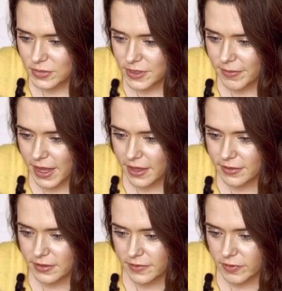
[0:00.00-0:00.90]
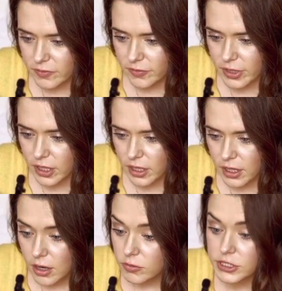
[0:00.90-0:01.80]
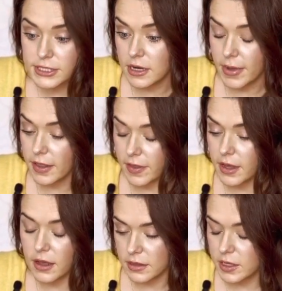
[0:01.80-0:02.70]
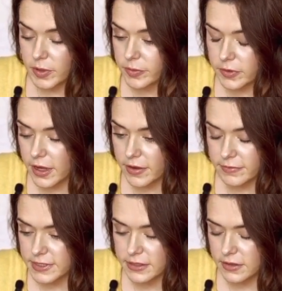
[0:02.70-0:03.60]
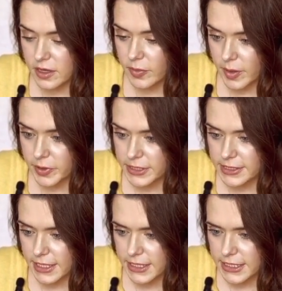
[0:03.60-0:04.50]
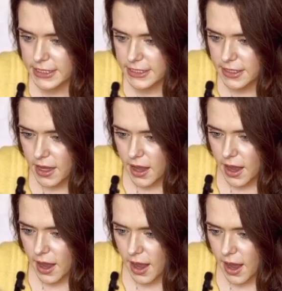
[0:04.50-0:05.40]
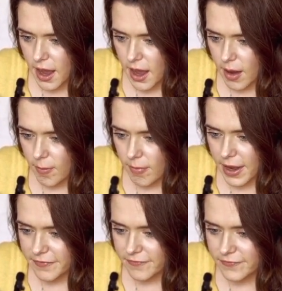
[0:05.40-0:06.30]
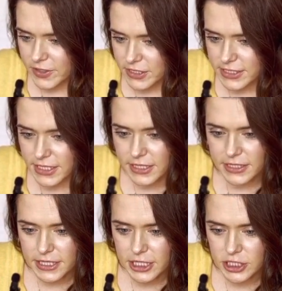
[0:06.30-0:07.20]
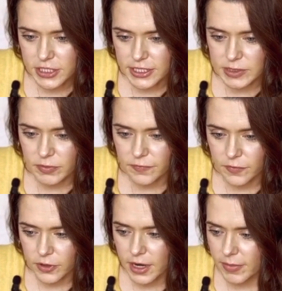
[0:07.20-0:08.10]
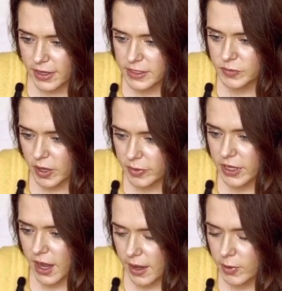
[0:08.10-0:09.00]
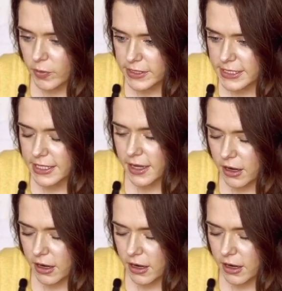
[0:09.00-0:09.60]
to make the living room bigger, which is not a bad thing. A lot of people have, I've seen a lot of properties like this. My first inclination is before I buy this property, I'm going to get a